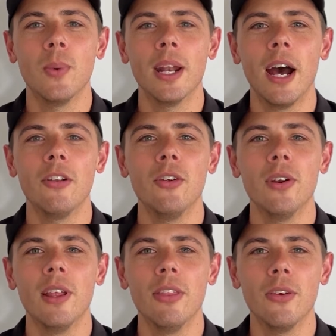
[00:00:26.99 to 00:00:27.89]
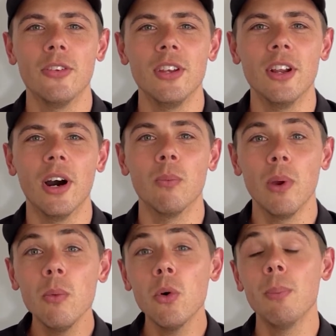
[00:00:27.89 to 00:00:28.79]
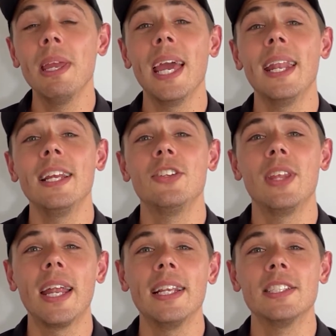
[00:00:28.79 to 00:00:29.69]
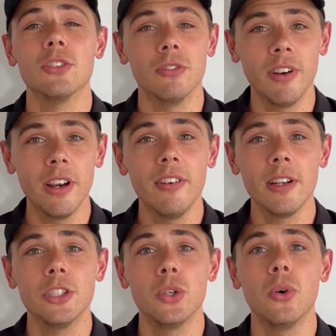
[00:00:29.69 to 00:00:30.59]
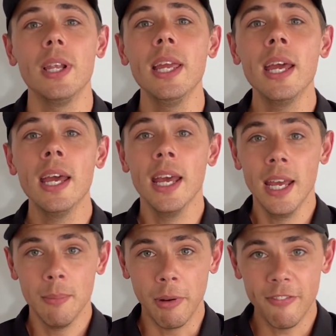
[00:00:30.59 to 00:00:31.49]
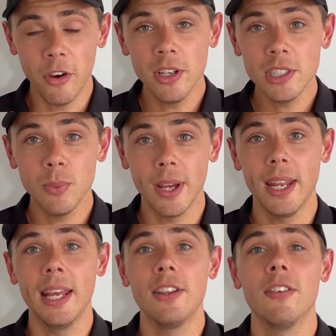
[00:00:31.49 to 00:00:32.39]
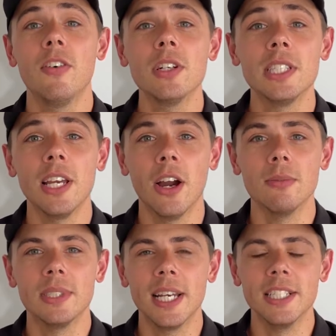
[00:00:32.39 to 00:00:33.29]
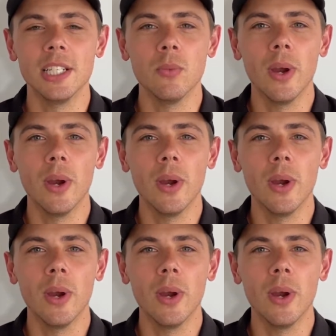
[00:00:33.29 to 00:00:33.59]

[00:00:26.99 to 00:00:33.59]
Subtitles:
139. We will be heading to that install very, very shortly. But first, we're going to head to the Foxy home staging